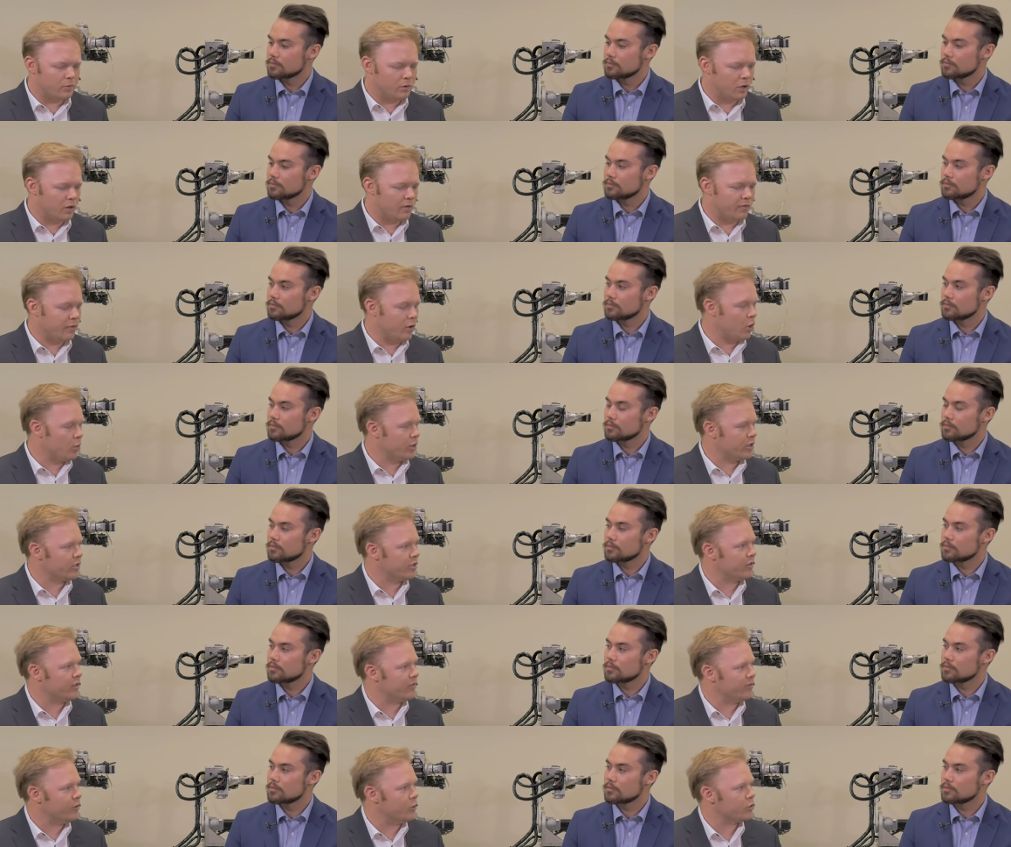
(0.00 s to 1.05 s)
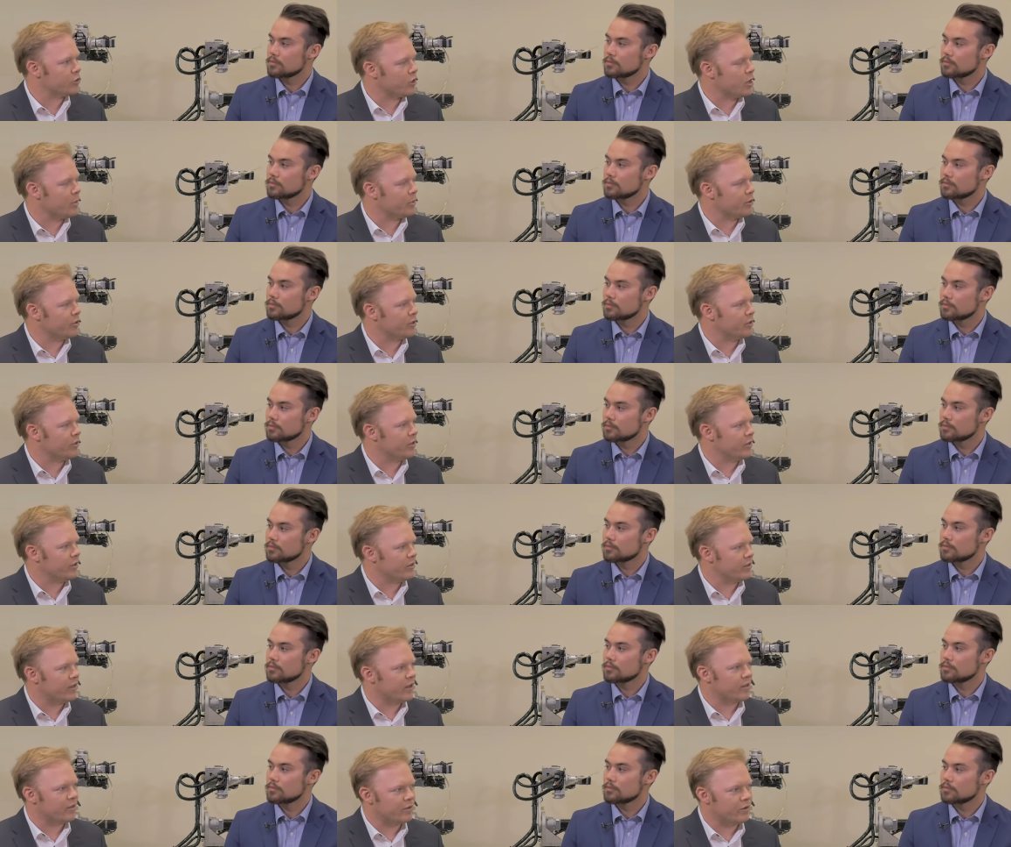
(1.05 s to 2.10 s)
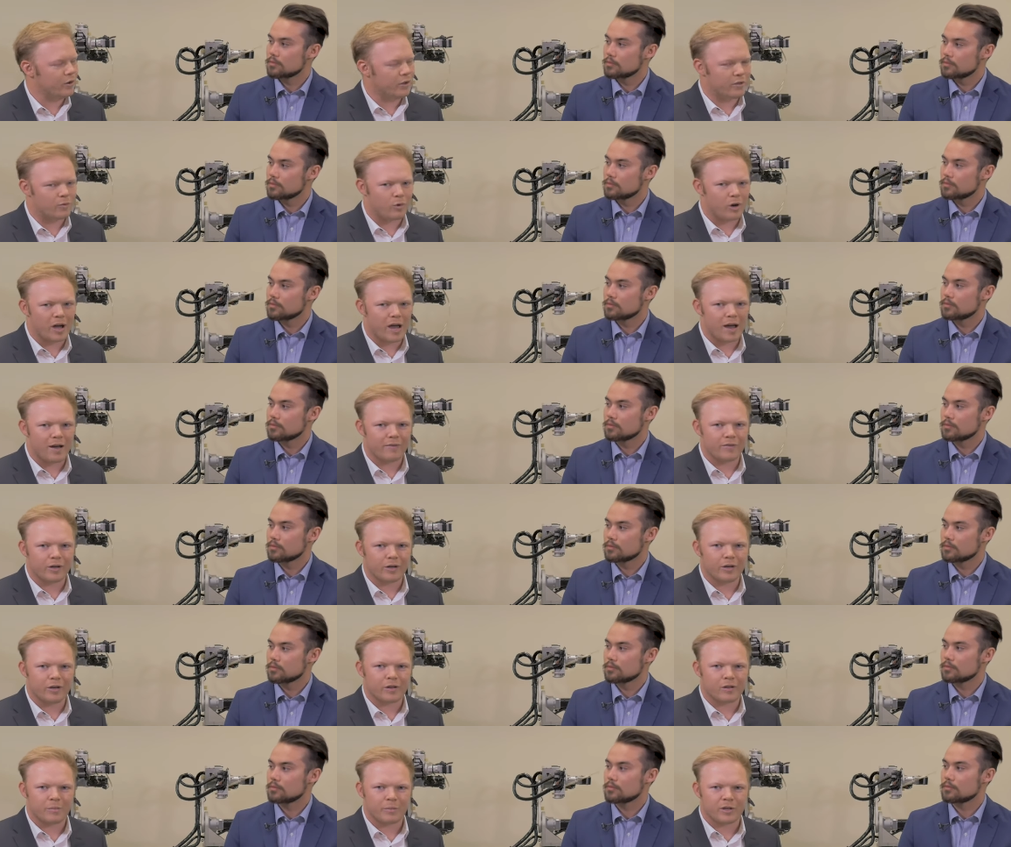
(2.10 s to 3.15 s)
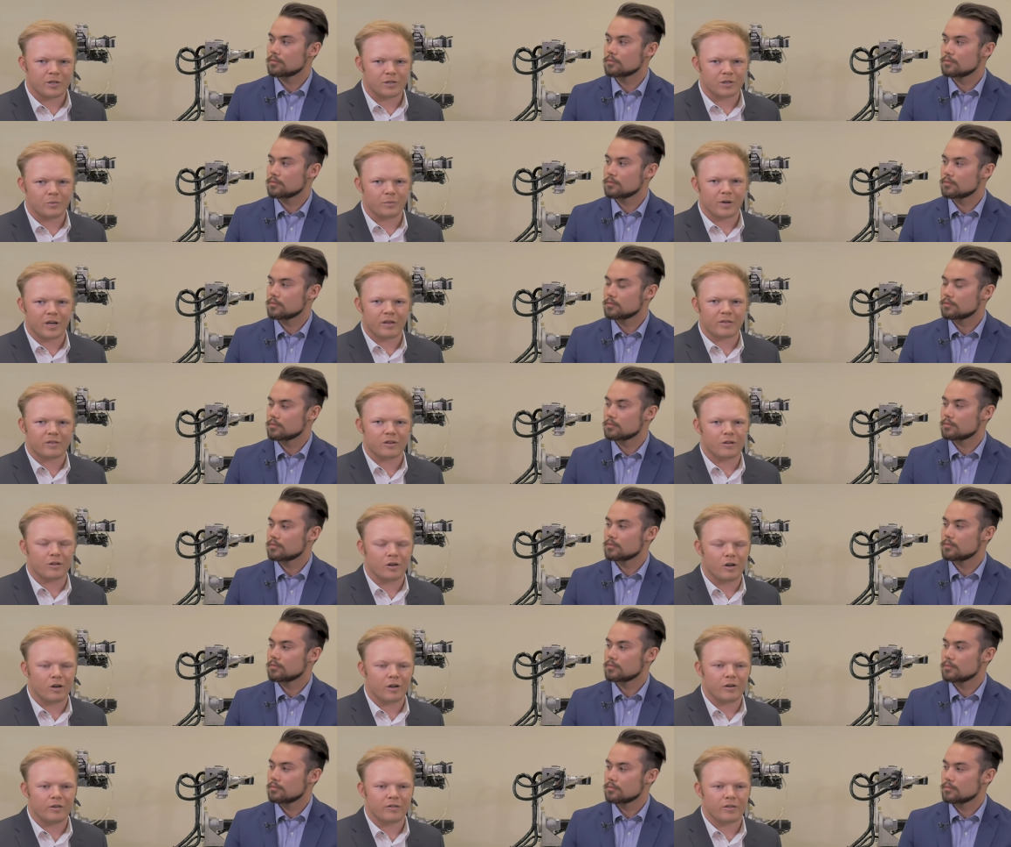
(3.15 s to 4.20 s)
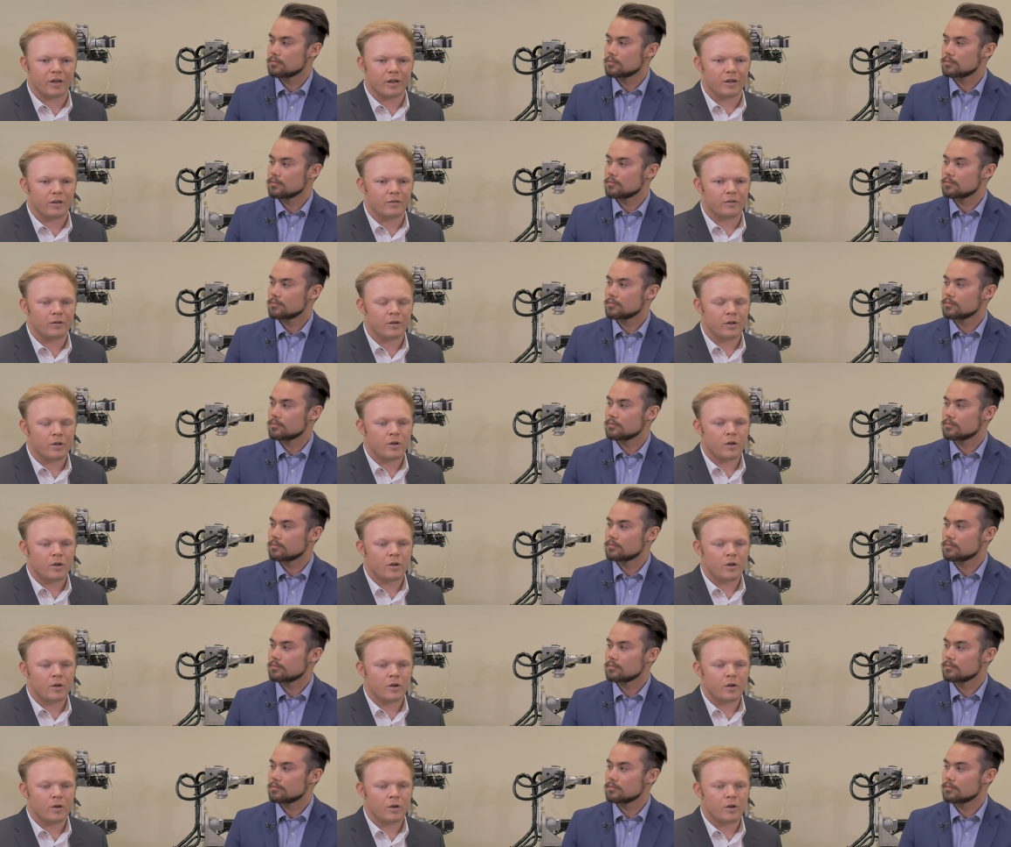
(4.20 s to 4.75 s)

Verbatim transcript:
Speaker 1: look forward to the future opportunities that students will have here, especially based on ours. And